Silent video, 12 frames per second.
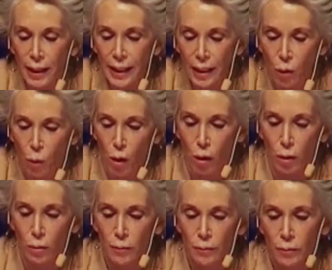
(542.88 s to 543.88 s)
equal.
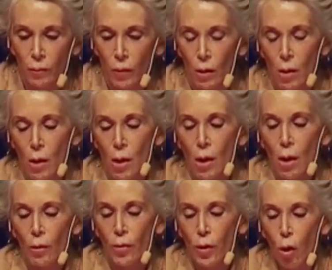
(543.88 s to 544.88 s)

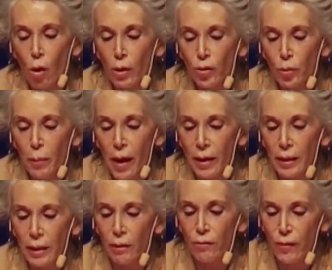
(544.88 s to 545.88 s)
The
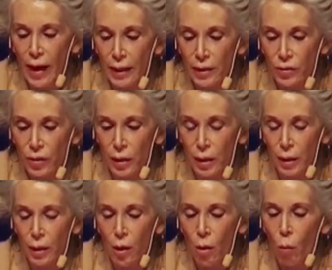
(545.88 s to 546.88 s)
corresponding
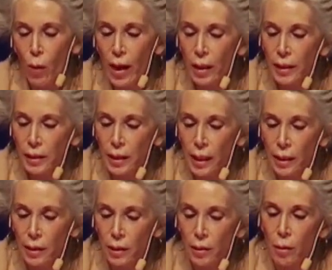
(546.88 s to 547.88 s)
fantasy, well
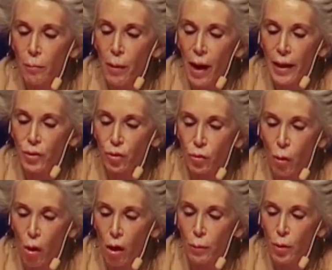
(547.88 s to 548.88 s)
intended by
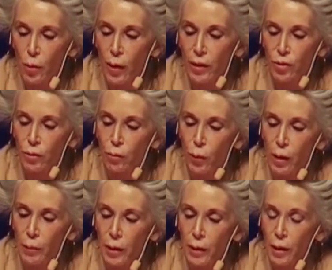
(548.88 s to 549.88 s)
strong progressive
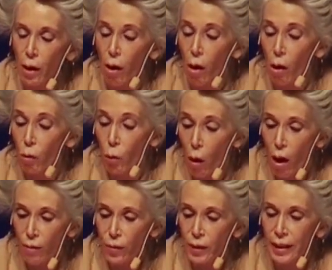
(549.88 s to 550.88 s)
women who
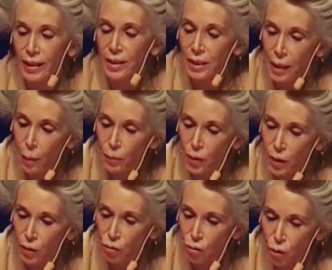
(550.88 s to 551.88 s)
often accept
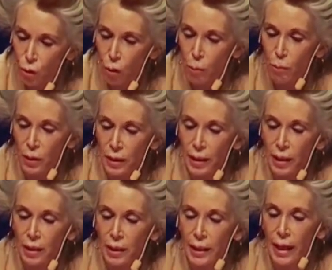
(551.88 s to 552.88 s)
this term
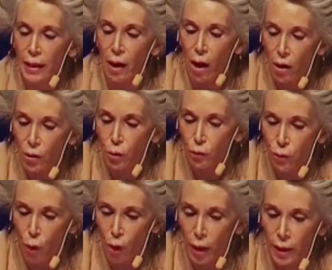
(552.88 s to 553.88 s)
politically and argue
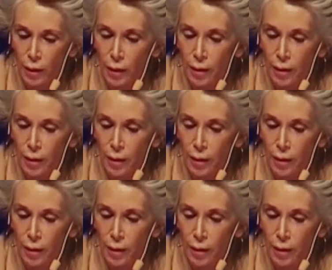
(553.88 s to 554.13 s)
for it,